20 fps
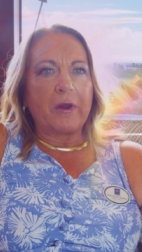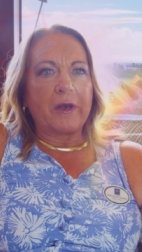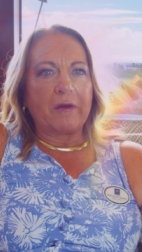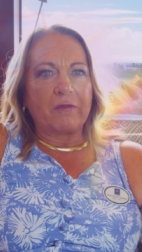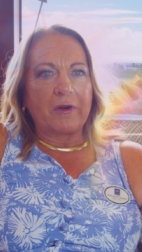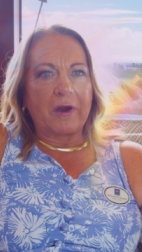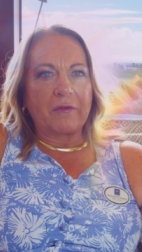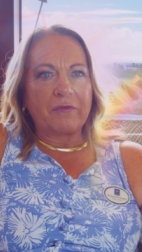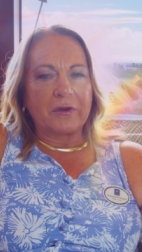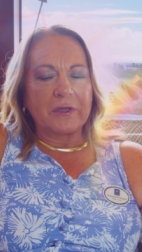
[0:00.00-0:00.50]
point of
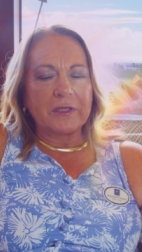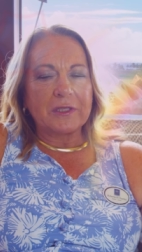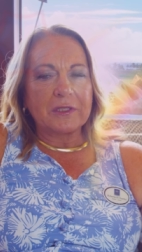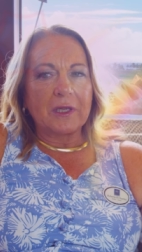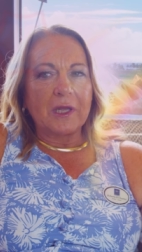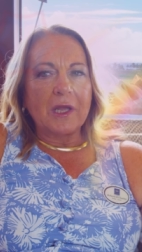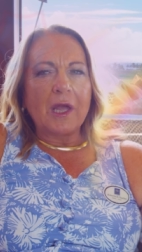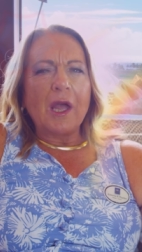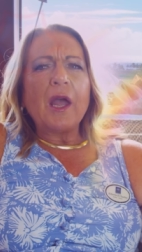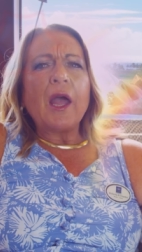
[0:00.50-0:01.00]
reference.
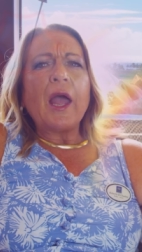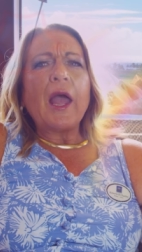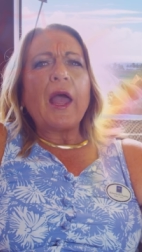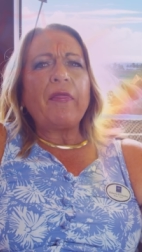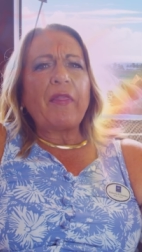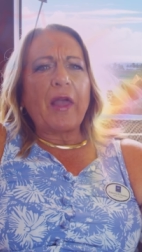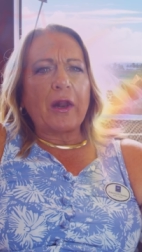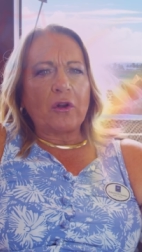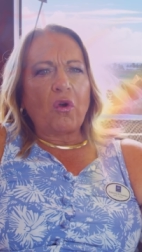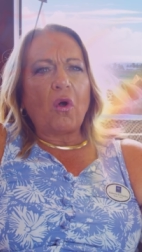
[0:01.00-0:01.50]
And
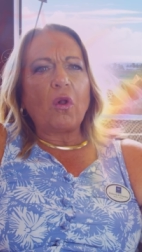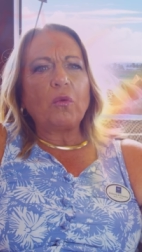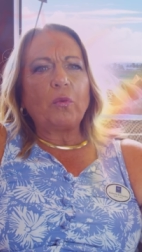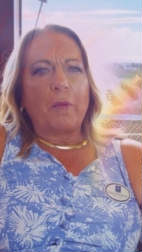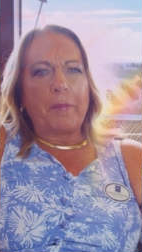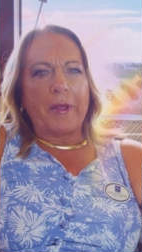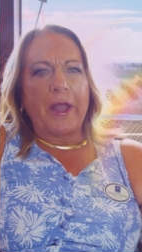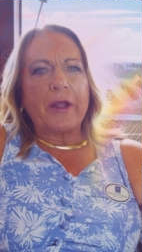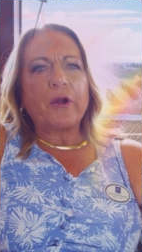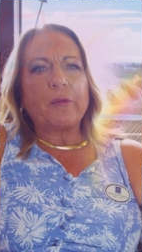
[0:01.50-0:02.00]
that Coldwell
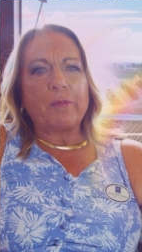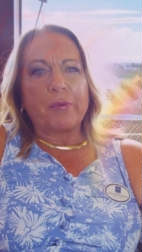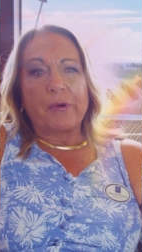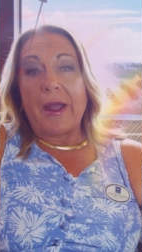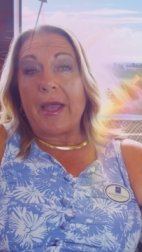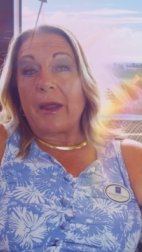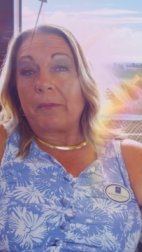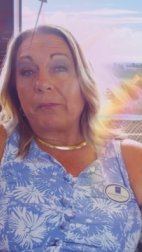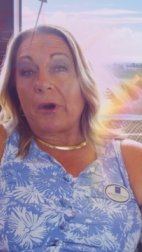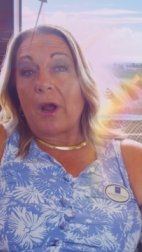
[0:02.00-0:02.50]
Banker
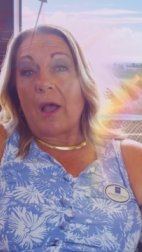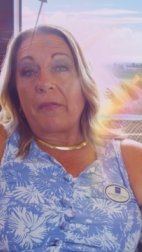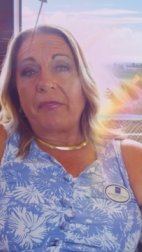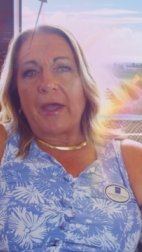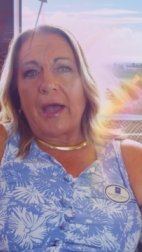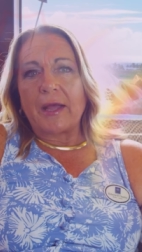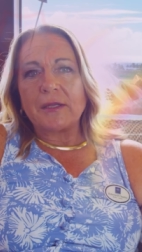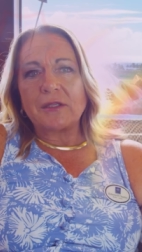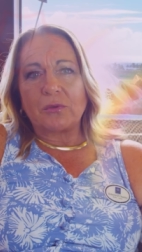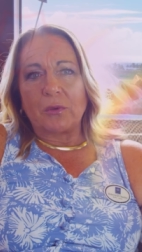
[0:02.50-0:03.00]
brand brought
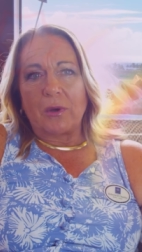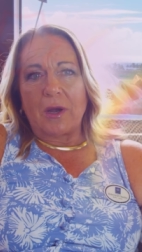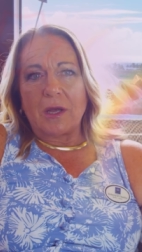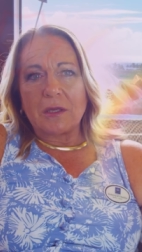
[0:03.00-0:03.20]
that to